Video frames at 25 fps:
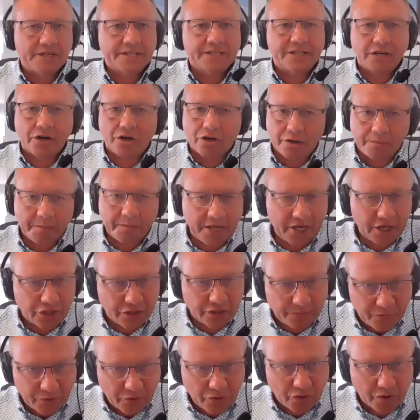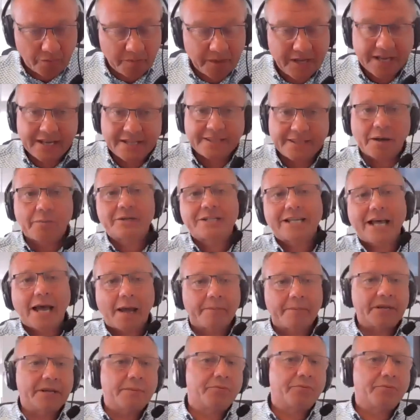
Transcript: There's an automation program. That was happening